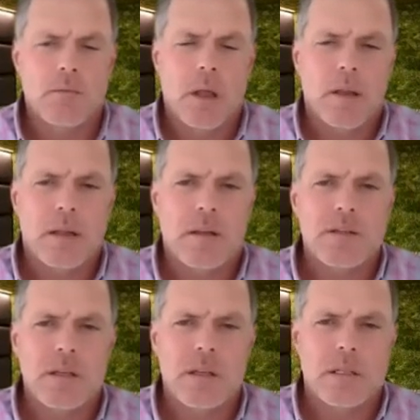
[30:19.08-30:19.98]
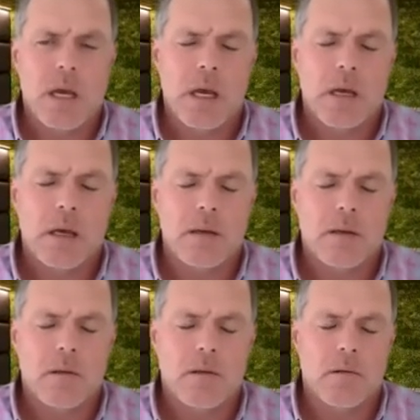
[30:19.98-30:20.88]
It doesn't
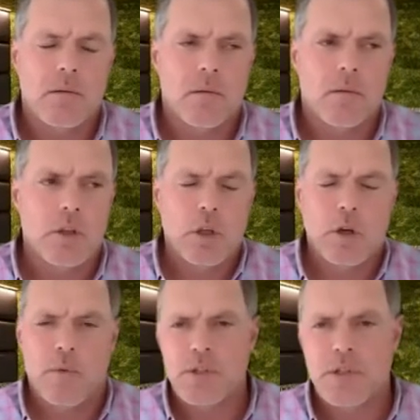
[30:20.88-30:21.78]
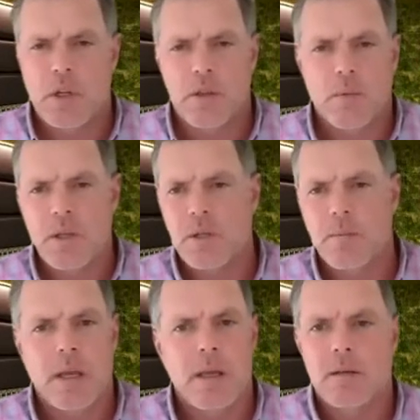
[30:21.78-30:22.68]
the university on the
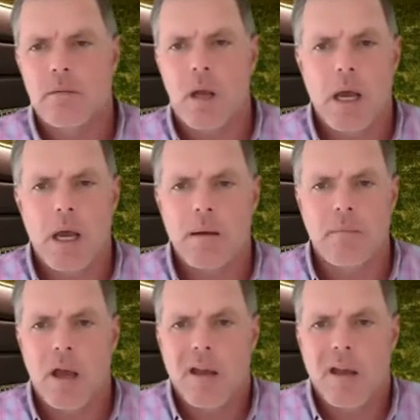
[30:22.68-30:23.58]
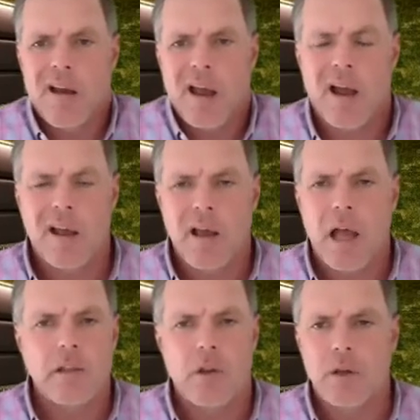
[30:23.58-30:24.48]
resume.
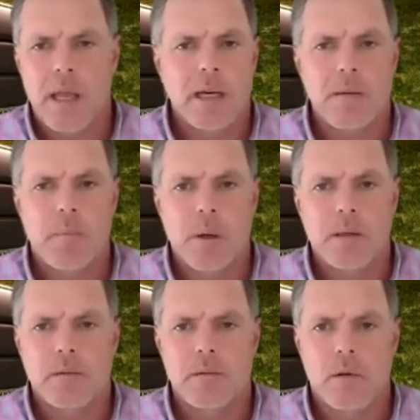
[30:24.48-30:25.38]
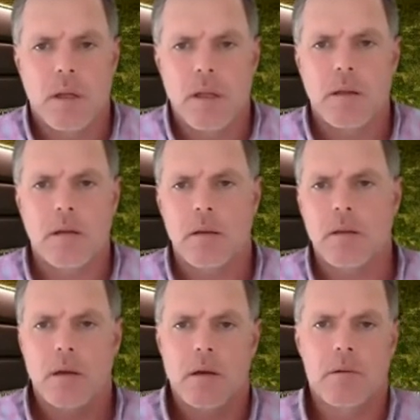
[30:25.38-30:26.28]
I look at it, but
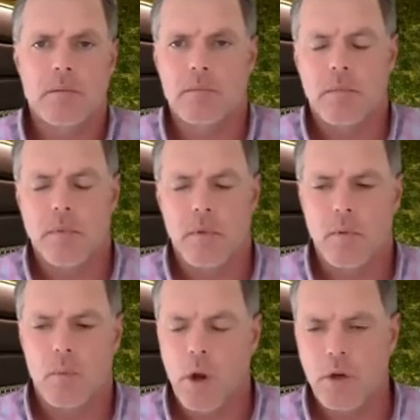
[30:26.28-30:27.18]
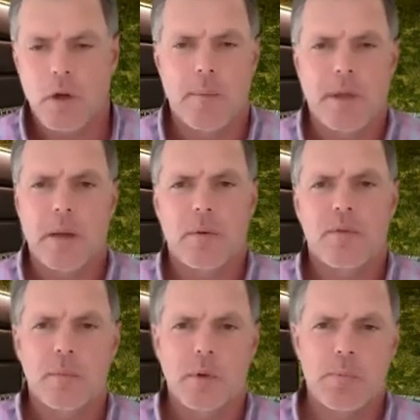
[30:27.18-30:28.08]
you know, what you're coming in with
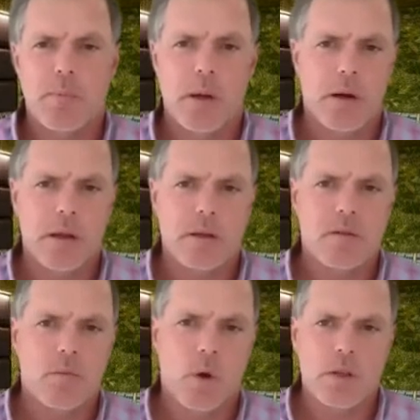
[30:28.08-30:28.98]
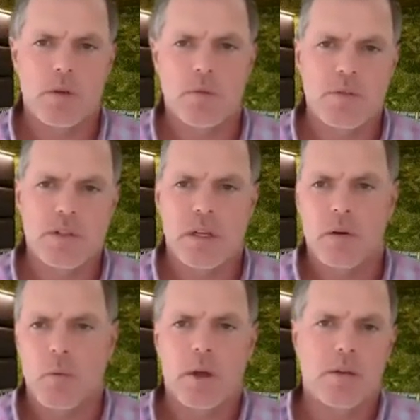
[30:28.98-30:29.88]
from experience, what you've seen
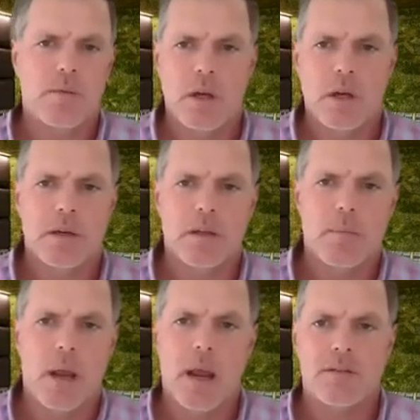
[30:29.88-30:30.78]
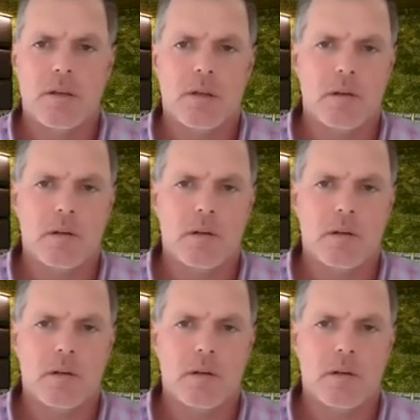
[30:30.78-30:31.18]
or what you've done in the past can